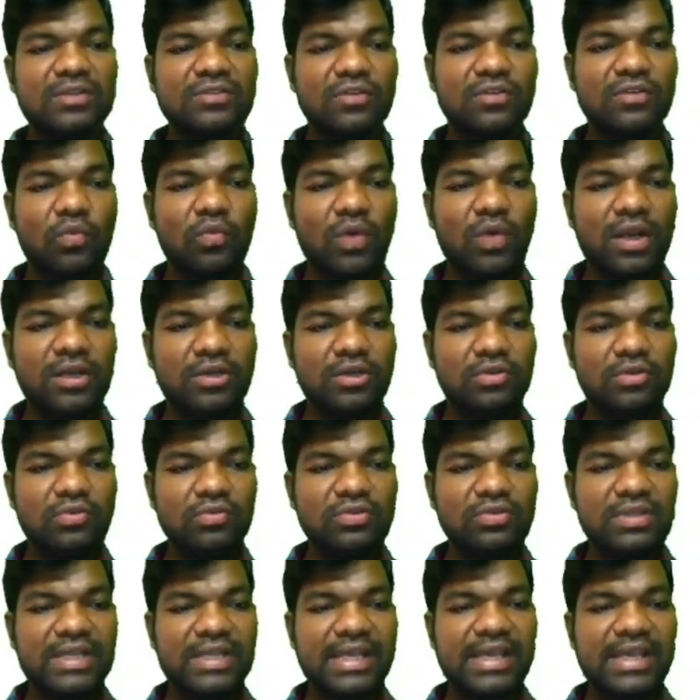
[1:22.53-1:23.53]
So 1
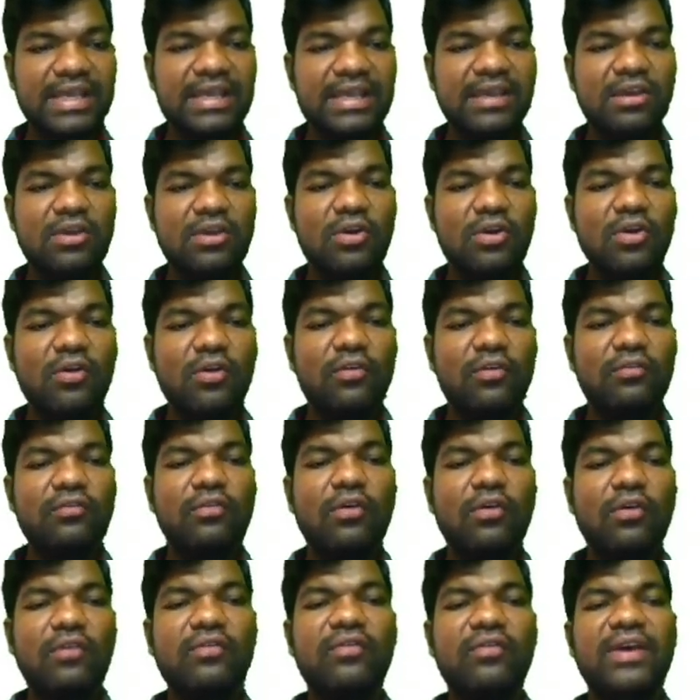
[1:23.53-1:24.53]
2 3
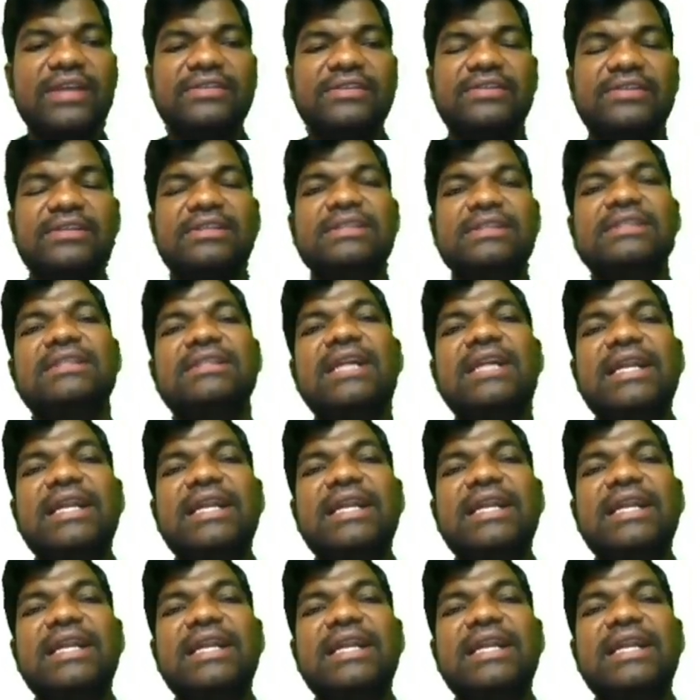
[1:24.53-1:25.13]
4 5 6,